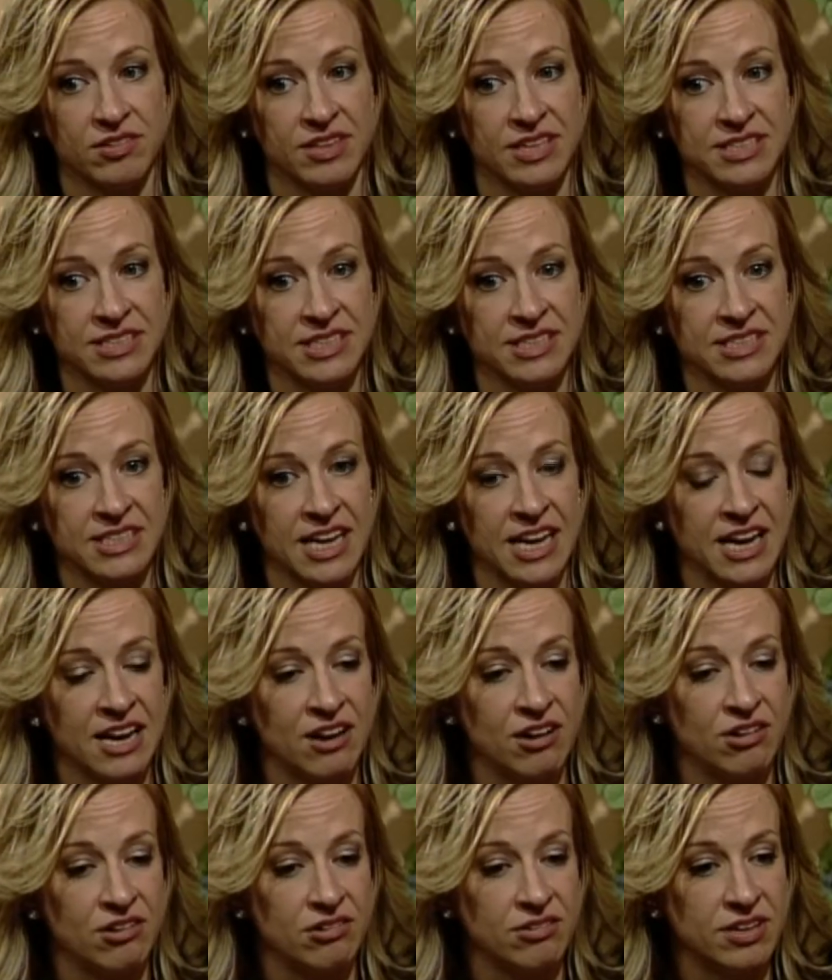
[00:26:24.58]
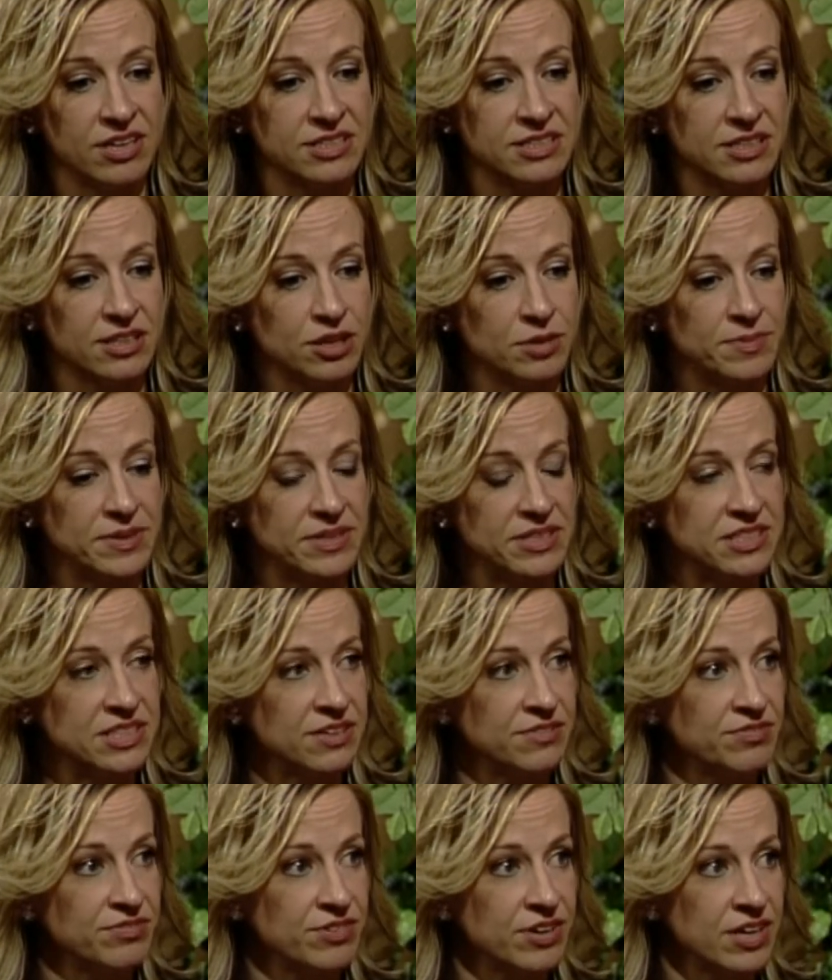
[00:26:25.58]
this is how it's a little bit
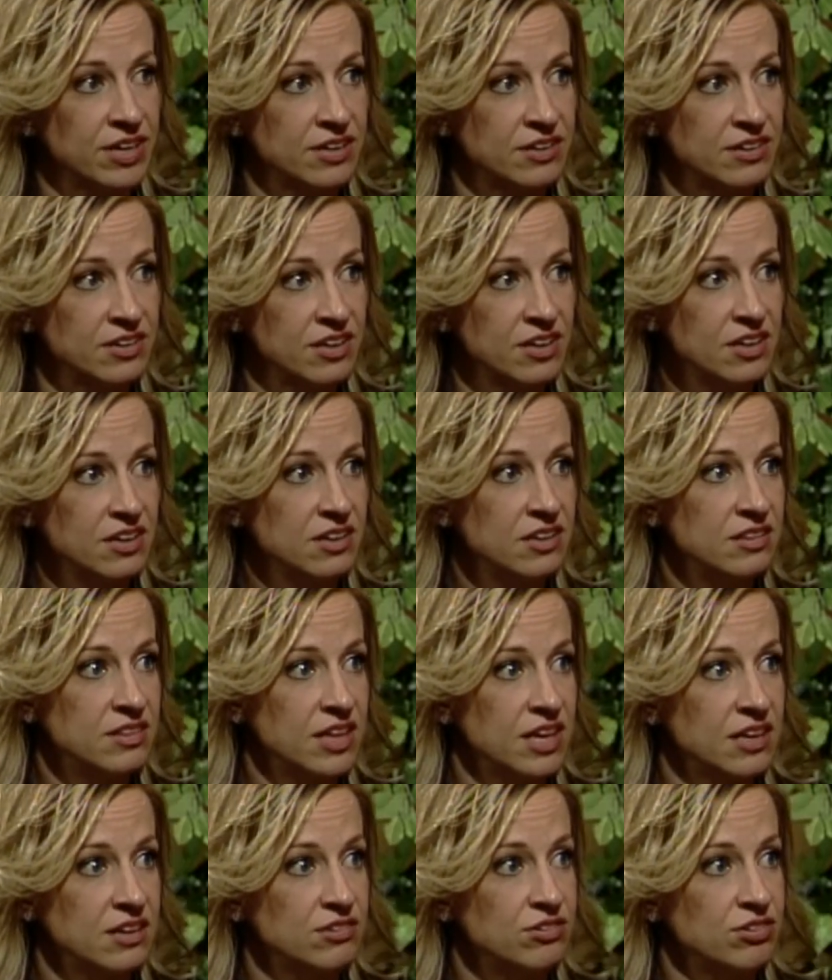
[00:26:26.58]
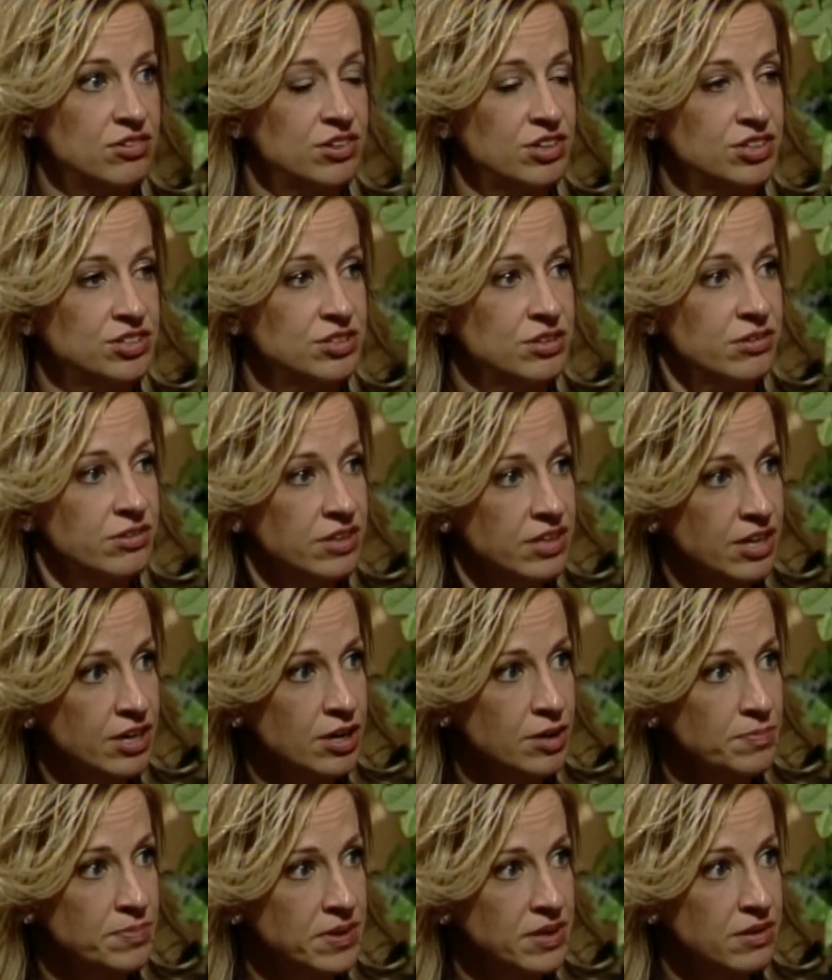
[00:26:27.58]
different than traditional
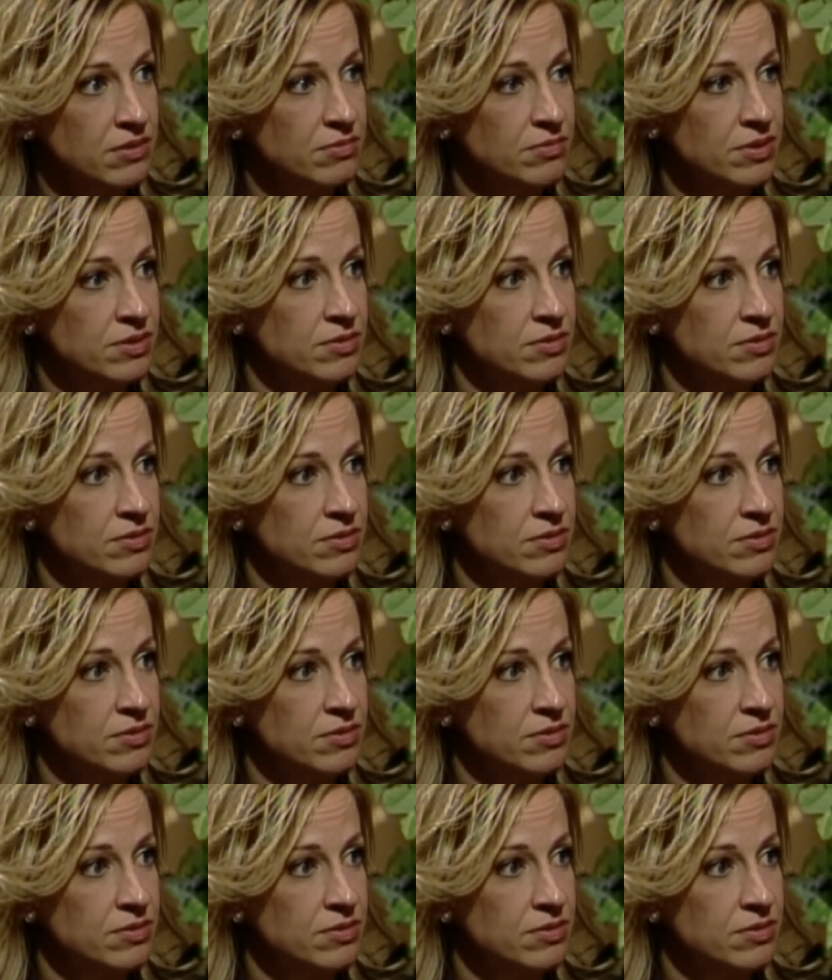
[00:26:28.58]
therapy.